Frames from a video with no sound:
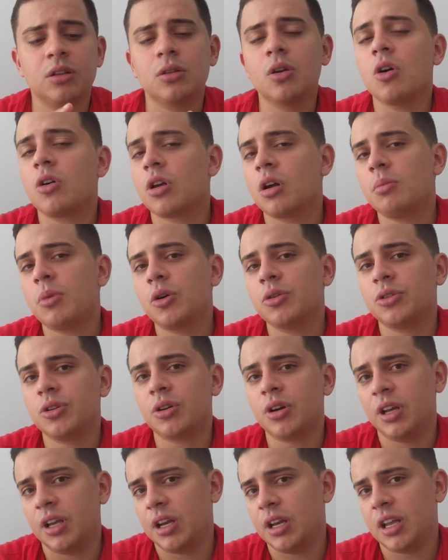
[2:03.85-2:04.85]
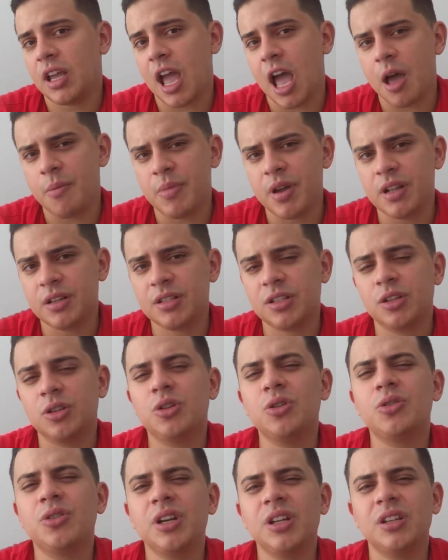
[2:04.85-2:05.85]
talk about your eating habits
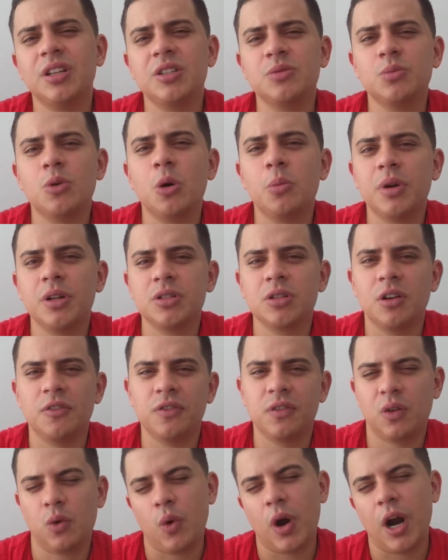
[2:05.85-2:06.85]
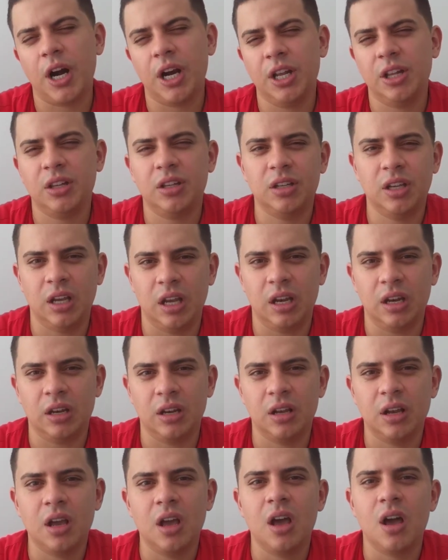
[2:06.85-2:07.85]
during these moments of quarantine.
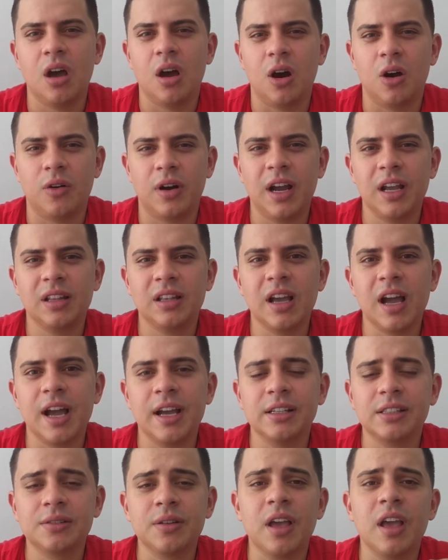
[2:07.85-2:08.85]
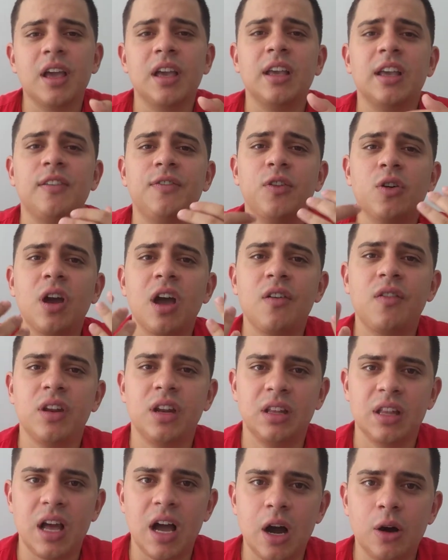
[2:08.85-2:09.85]
All right, guys, if you have
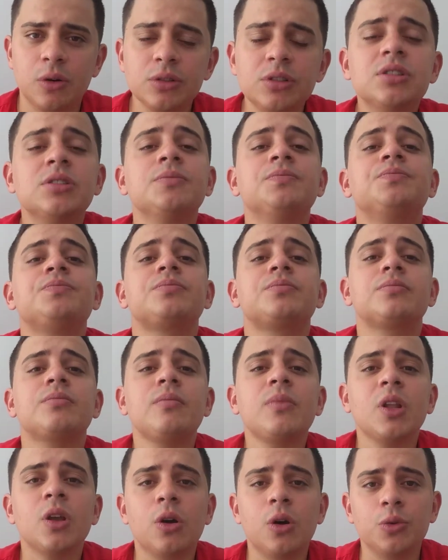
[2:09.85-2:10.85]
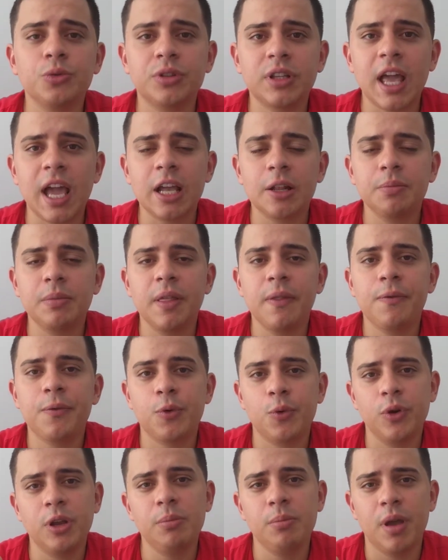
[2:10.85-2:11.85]
any doubts, contact me
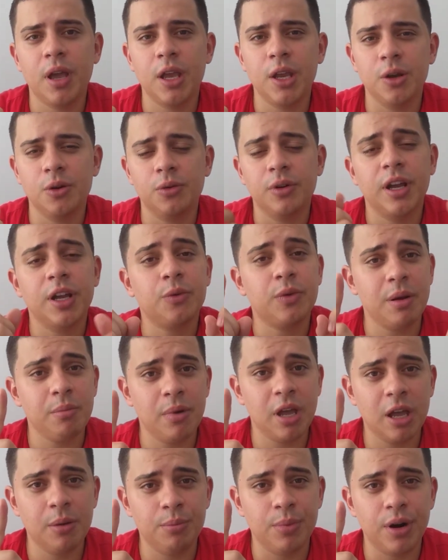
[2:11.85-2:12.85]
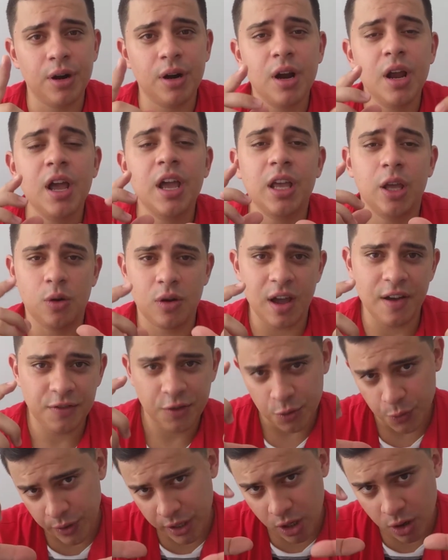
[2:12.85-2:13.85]
through email. And remember, you have
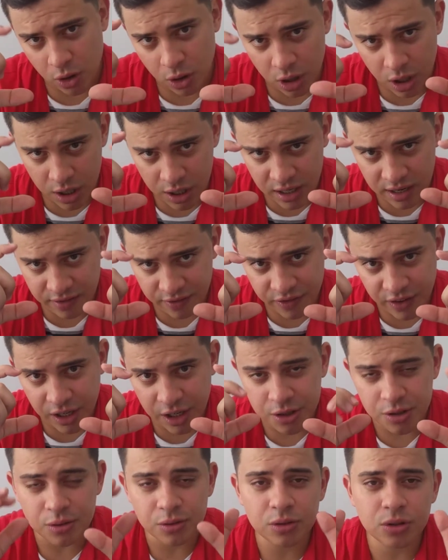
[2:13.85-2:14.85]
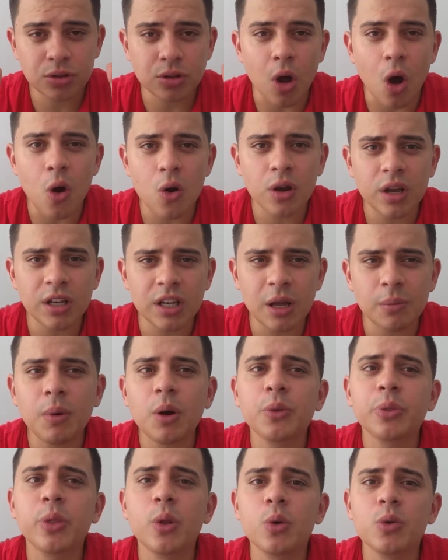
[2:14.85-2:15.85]
to record a video talking
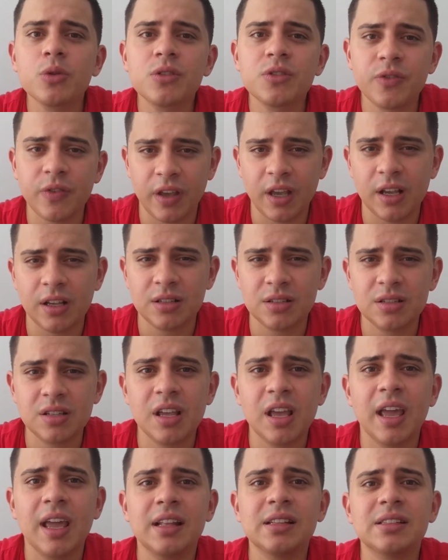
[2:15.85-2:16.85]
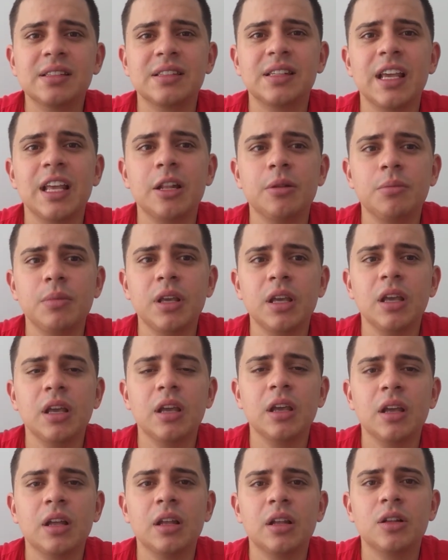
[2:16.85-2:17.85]
about those things and send me
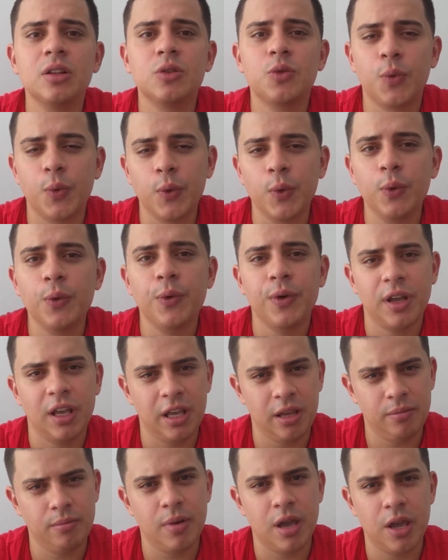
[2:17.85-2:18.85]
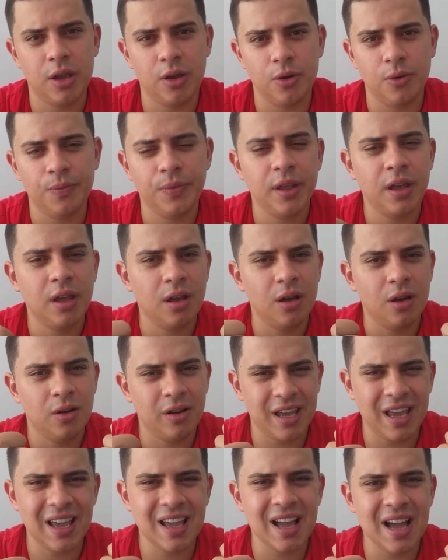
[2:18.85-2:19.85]
through email.
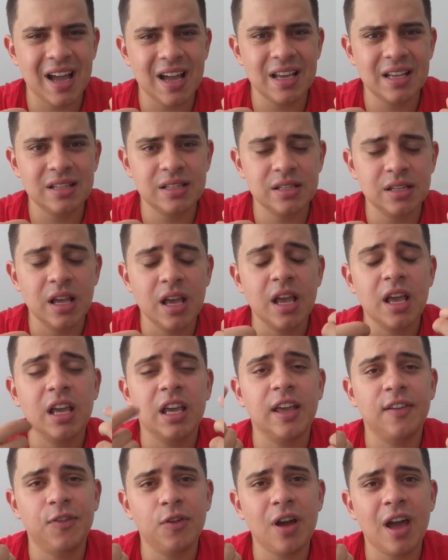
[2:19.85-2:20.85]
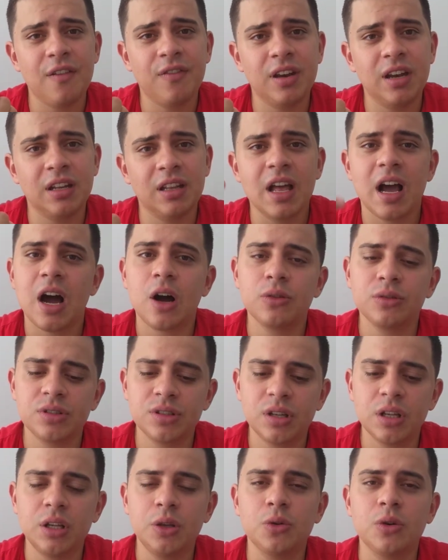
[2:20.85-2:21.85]
Okay, guys, if you have any
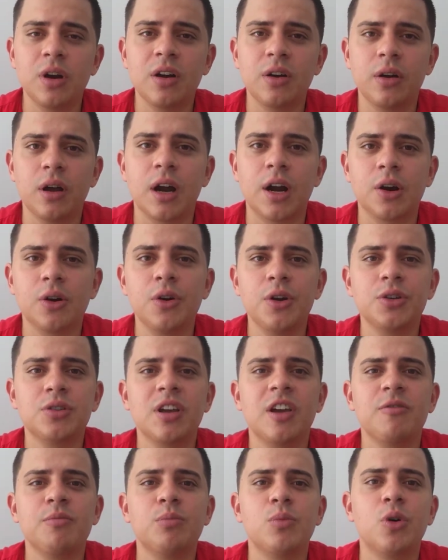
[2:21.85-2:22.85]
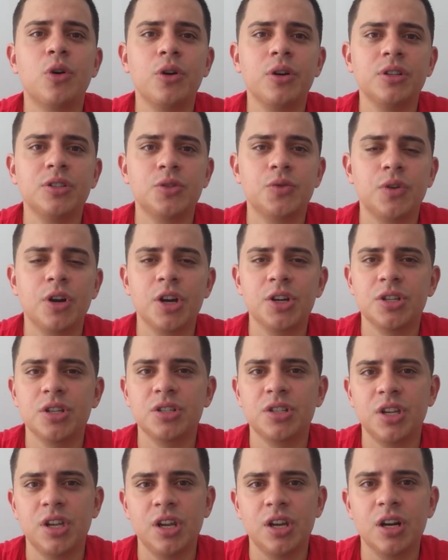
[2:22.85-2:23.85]
doubts, you are going to have more
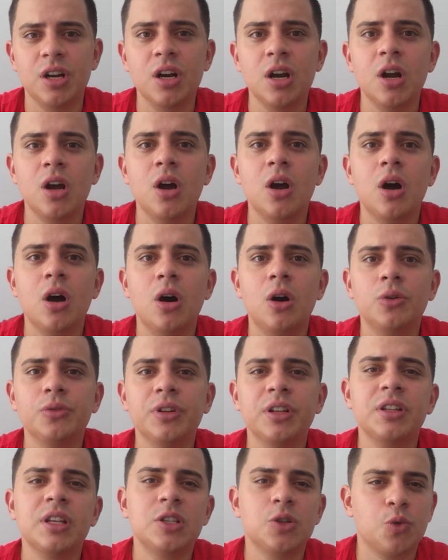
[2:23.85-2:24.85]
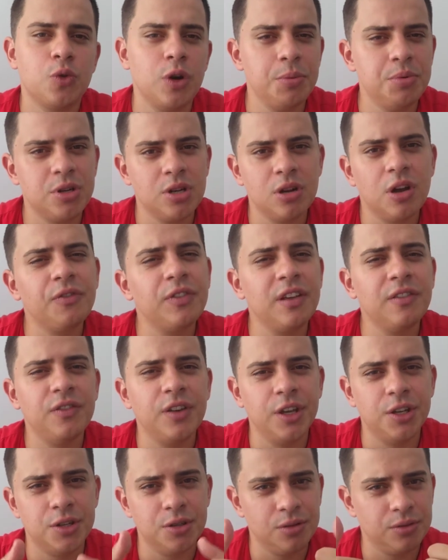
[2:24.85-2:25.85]
instructions here on the description of the
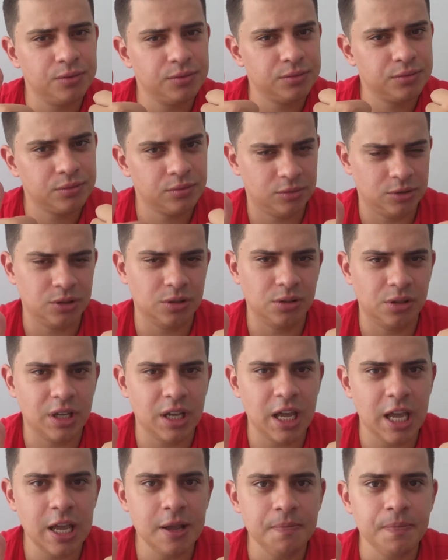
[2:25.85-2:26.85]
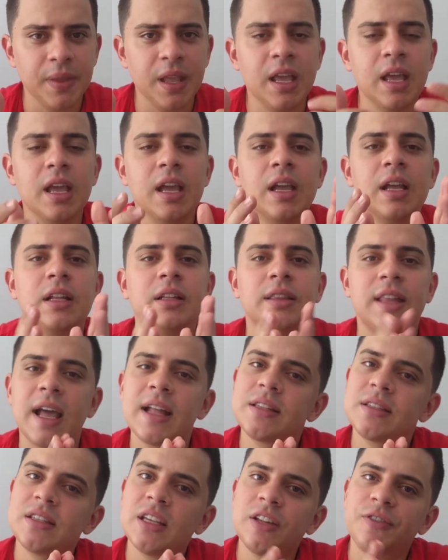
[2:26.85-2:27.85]
video. Okay?
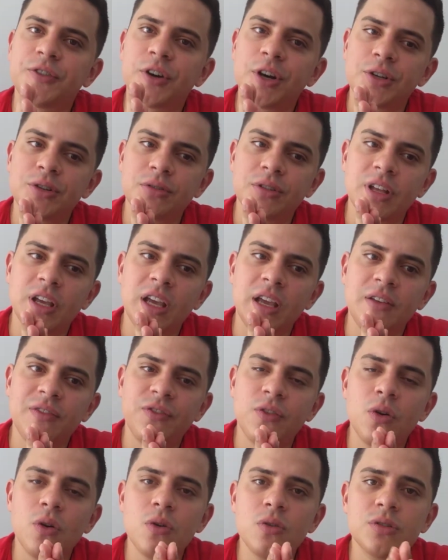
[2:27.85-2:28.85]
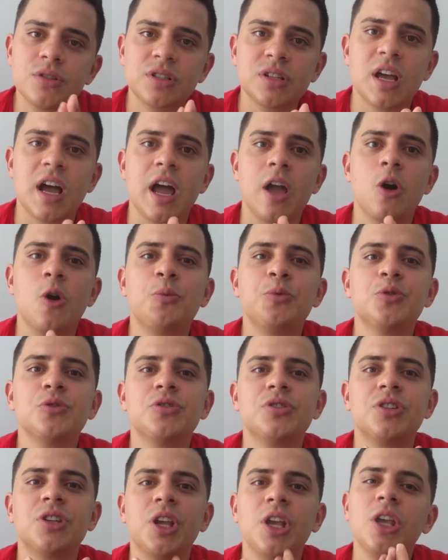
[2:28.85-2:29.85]
That's it for today, folks. I hope to
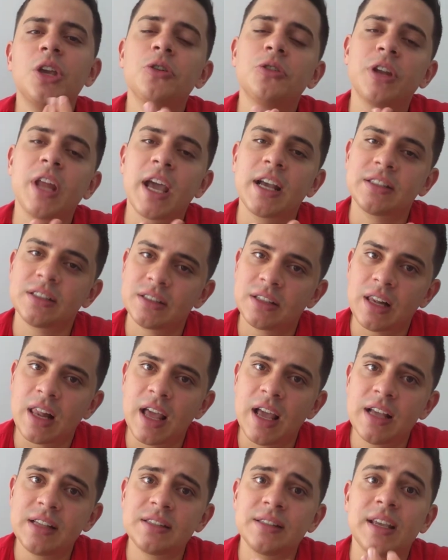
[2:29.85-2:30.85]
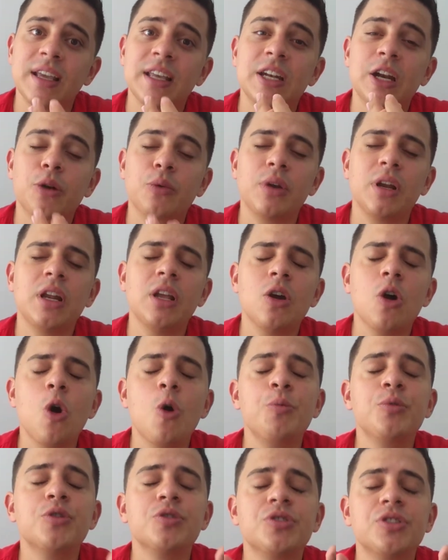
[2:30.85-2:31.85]
see you next class, and I really
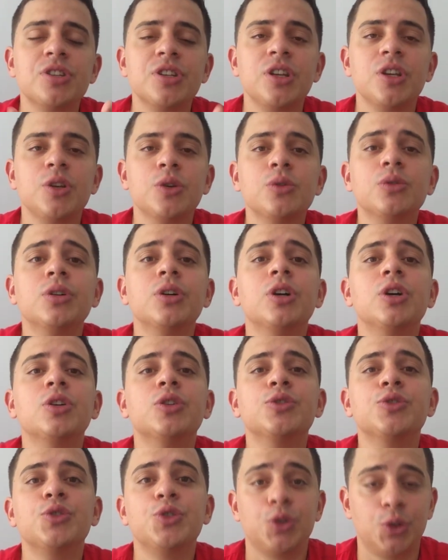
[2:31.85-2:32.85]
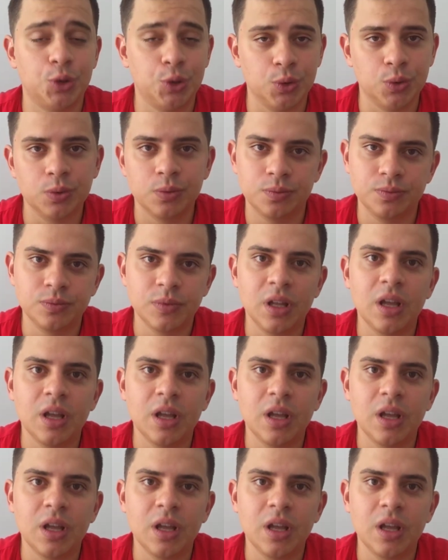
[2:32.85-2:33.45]
hope to see you soon.